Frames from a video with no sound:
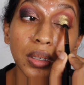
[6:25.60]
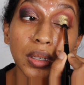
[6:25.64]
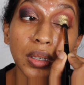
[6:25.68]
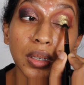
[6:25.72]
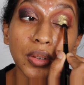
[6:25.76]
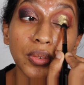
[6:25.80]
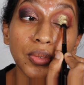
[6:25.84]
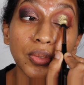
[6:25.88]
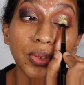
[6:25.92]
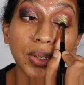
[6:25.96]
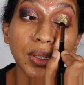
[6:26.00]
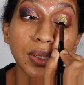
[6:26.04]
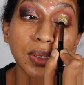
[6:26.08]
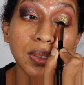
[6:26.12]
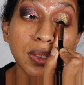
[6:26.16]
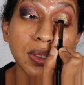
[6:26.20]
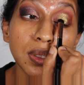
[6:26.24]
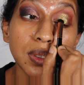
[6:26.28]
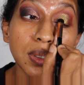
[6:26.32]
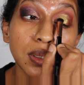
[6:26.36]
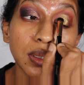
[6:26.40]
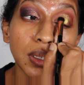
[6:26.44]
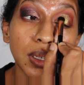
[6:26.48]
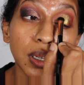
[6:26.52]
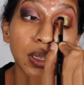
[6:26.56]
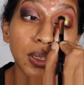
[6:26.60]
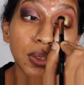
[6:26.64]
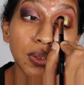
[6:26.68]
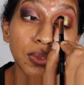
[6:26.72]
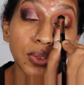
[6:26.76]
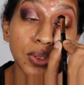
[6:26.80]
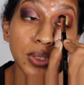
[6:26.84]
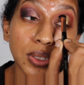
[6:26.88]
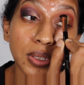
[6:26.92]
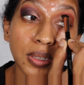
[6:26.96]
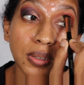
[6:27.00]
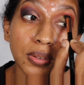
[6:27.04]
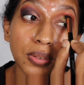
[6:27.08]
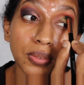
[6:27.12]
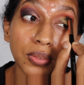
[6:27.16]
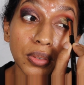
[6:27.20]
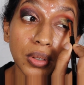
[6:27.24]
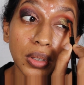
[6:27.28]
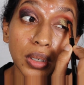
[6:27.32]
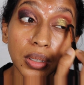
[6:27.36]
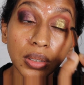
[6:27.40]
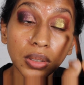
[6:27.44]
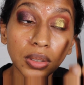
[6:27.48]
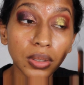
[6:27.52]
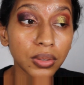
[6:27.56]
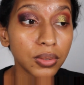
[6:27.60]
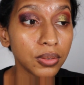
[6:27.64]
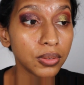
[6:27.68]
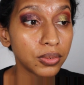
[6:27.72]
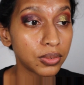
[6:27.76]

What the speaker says: It feels kind of different, you know,